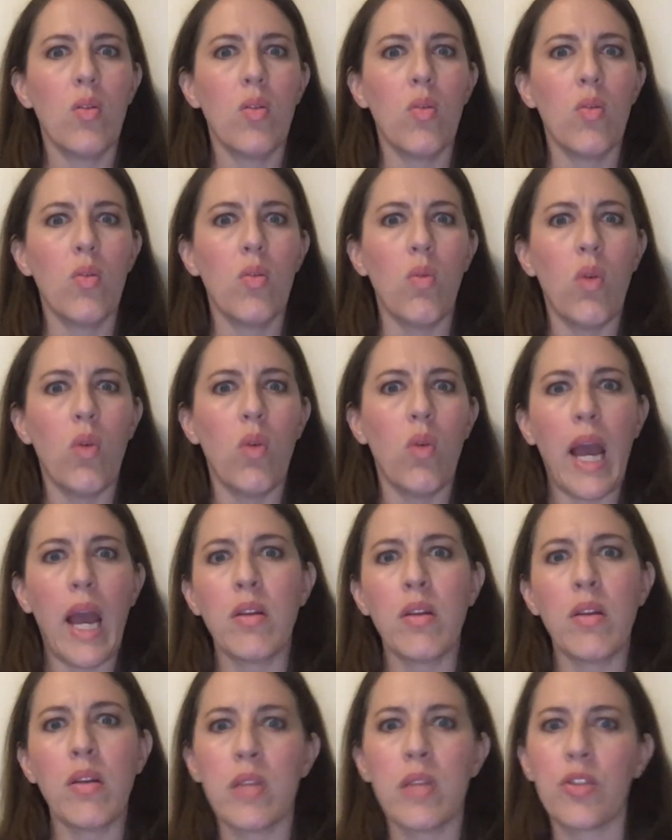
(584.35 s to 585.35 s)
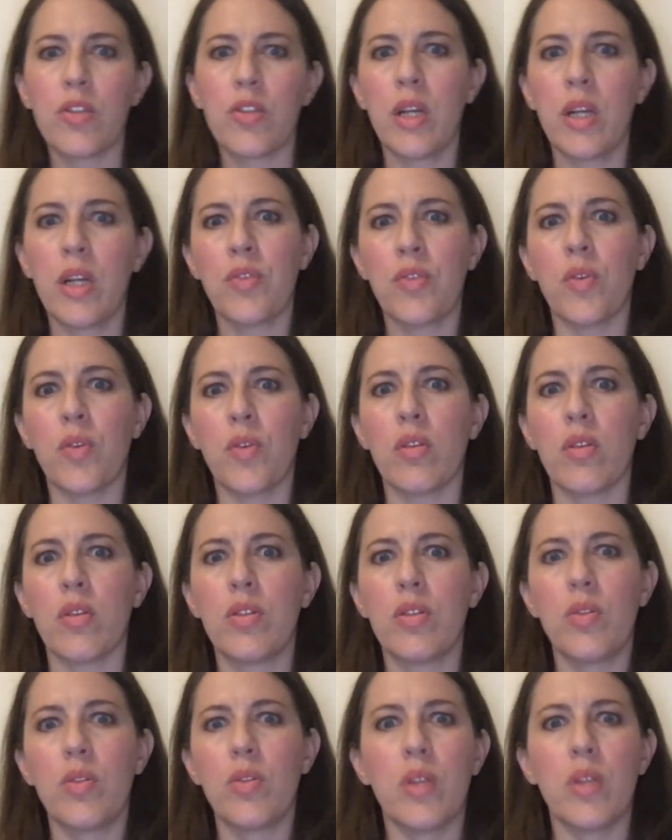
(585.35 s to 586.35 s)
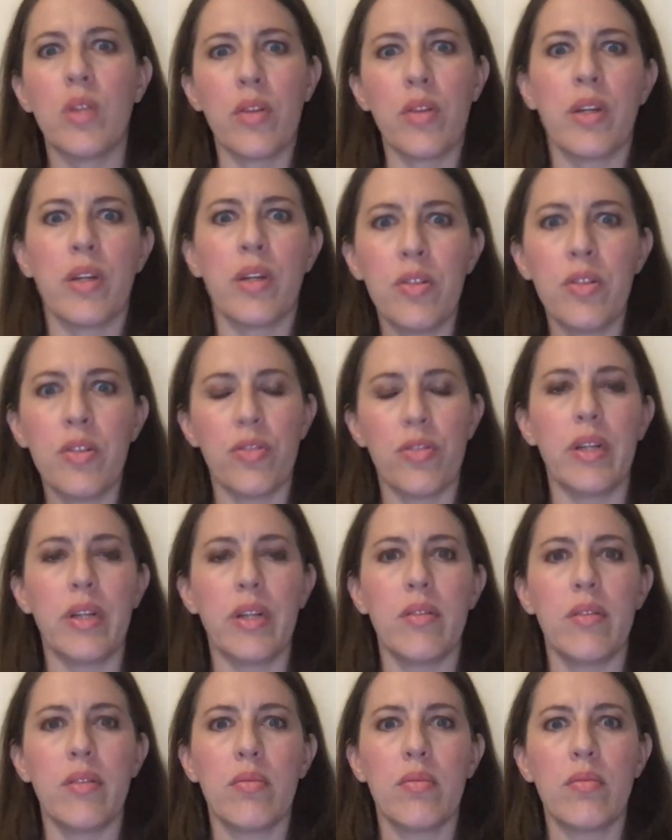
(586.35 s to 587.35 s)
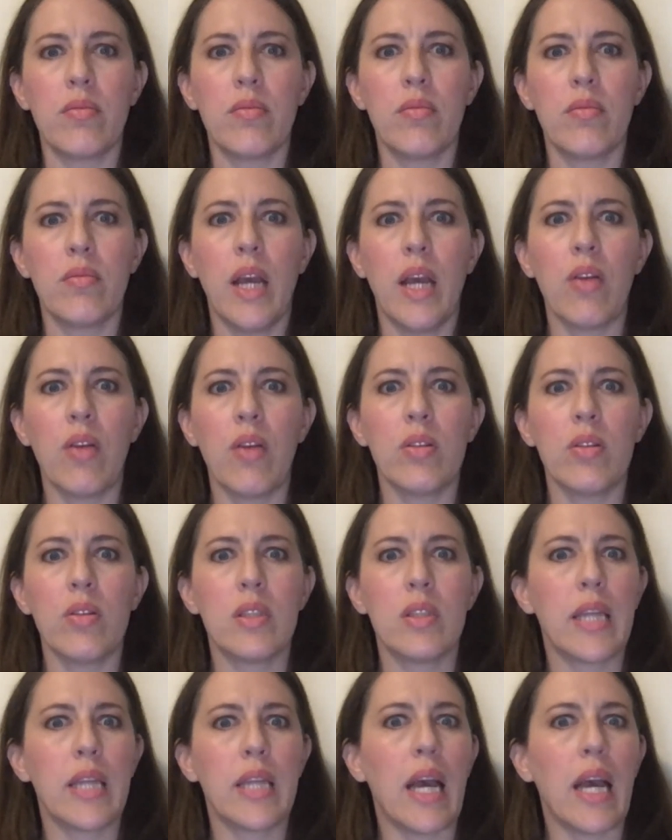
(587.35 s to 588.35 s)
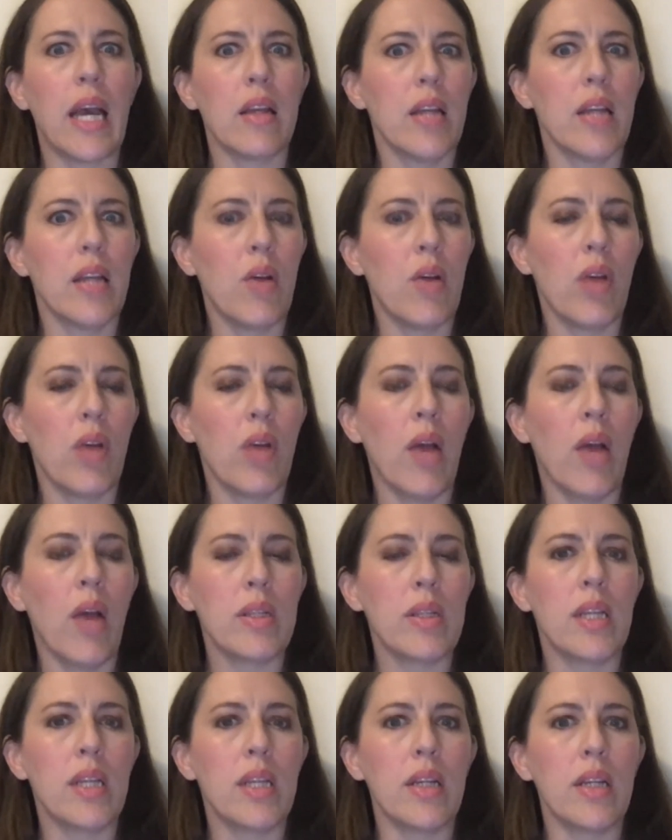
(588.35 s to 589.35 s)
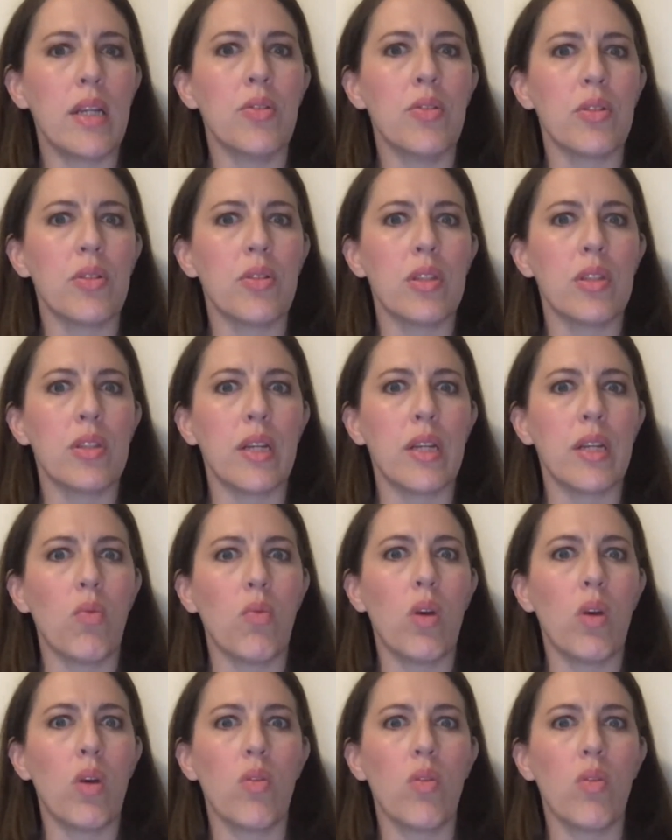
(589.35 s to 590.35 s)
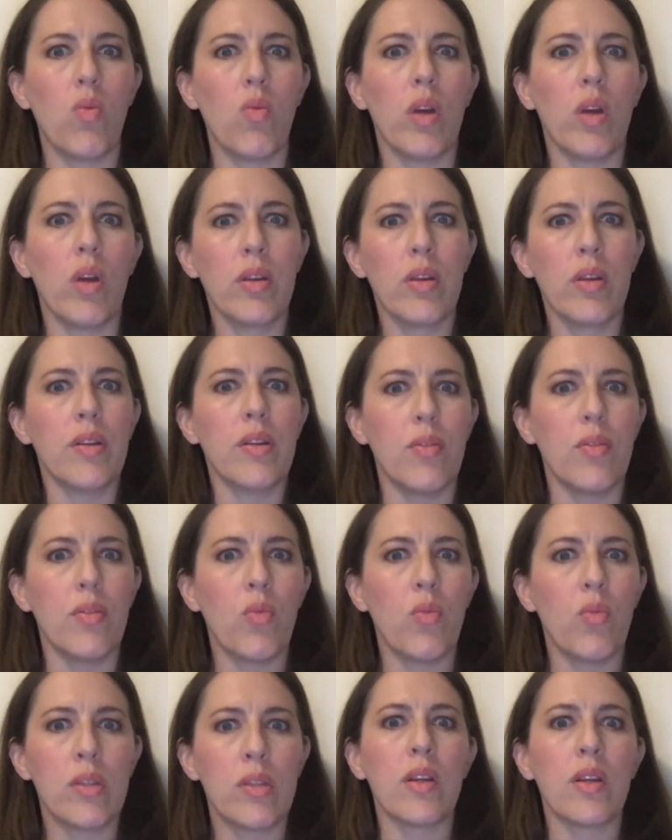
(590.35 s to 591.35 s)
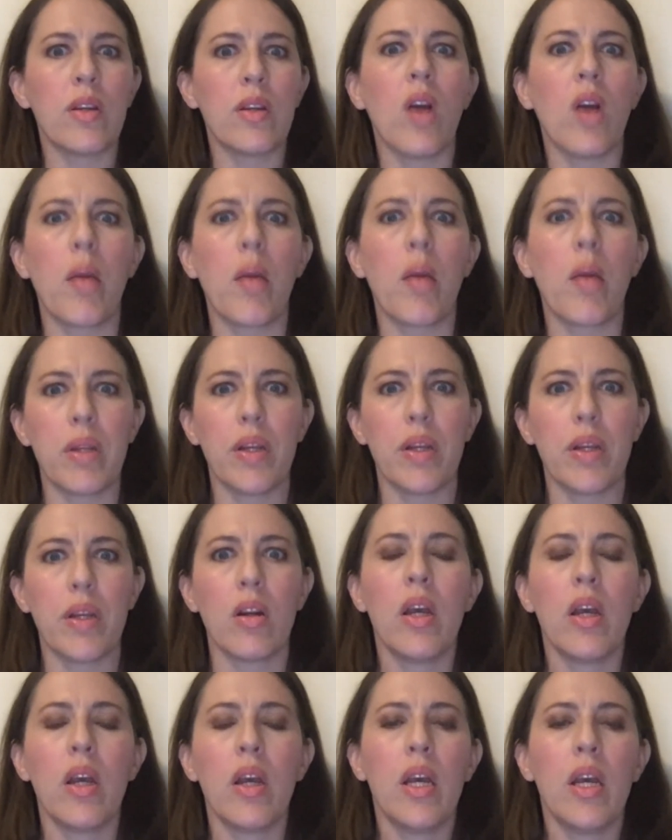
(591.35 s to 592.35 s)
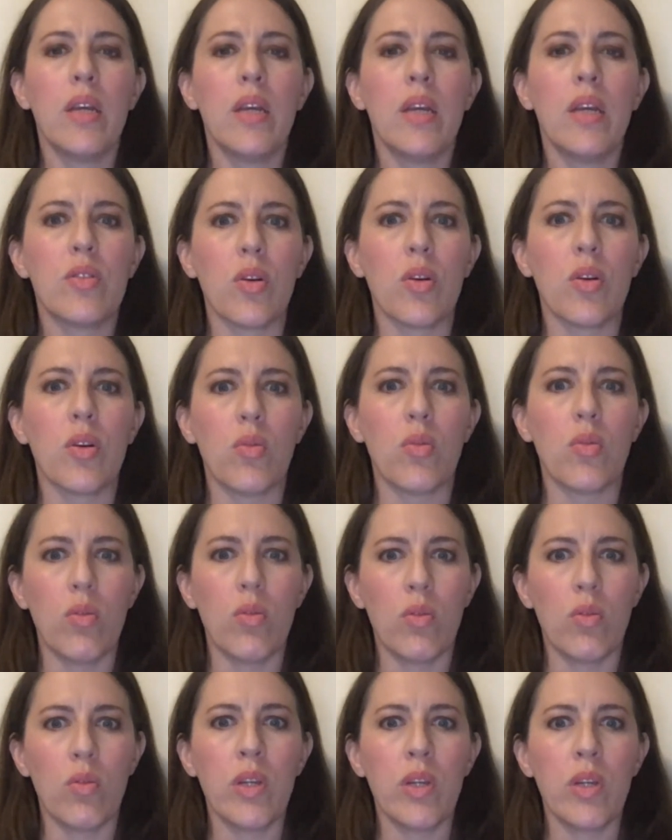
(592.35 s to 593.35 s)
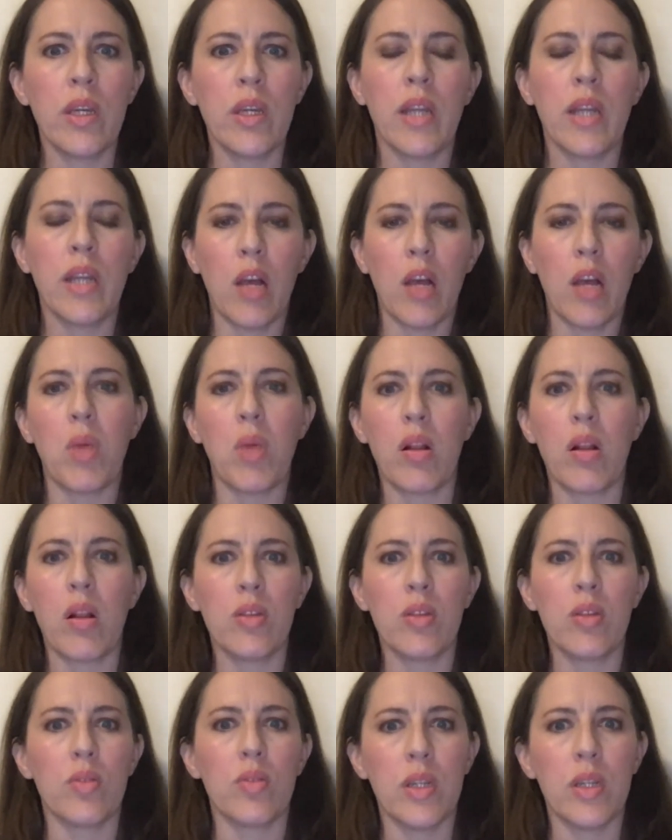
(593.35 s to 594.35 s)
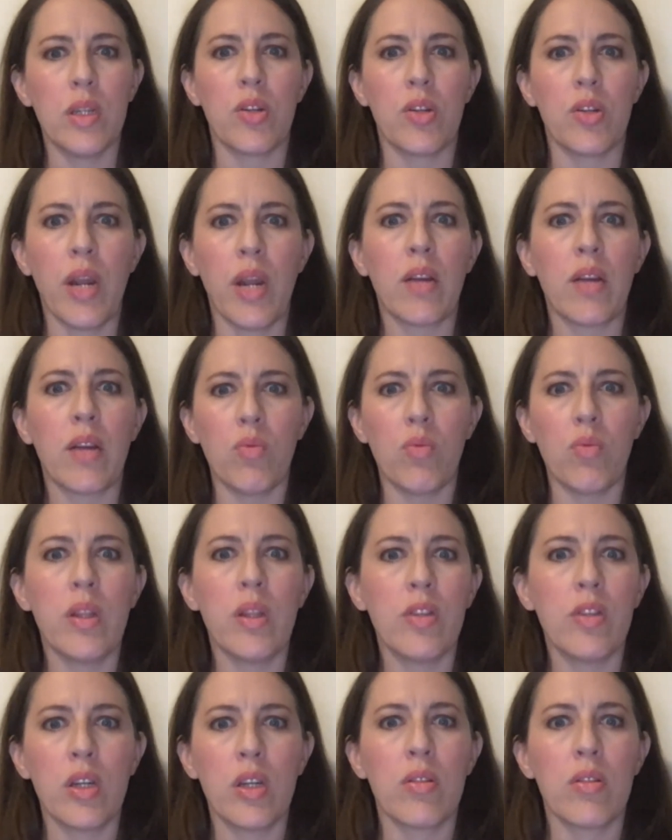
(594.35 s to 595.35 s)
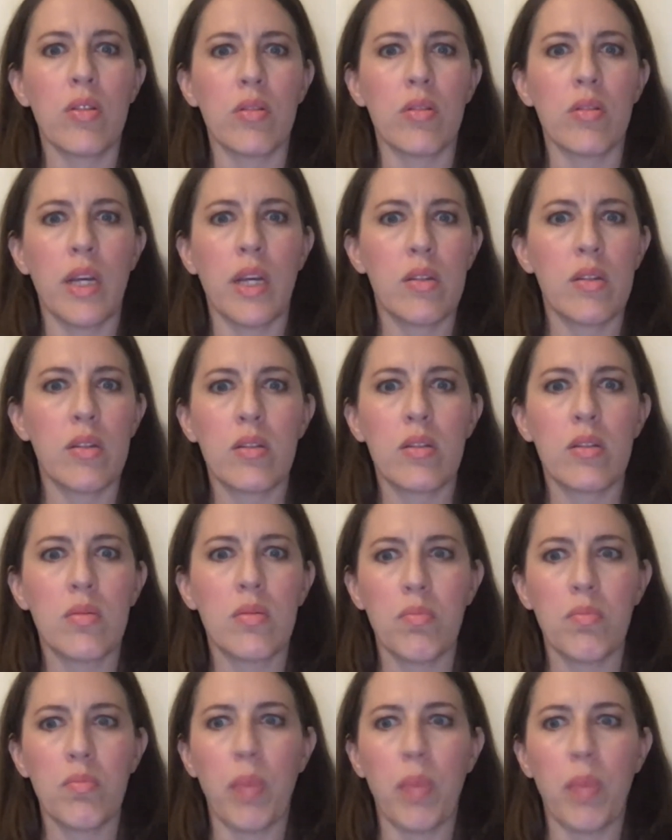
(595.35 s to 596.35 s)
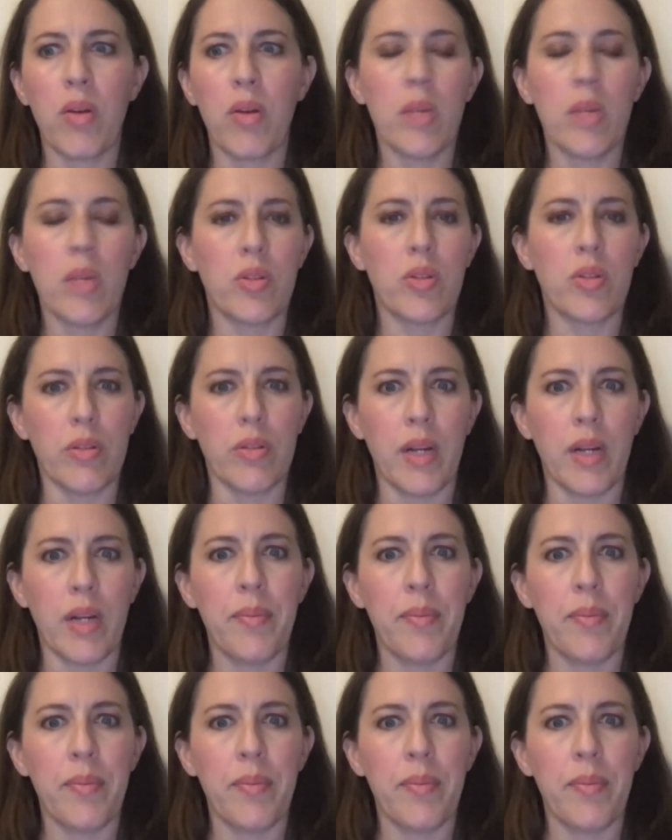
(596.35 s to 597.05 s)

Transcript: How does that transfer to another industry? How is that interesting? What's in common there? So looking at how molecules interact with each other, that's biochemistry, right?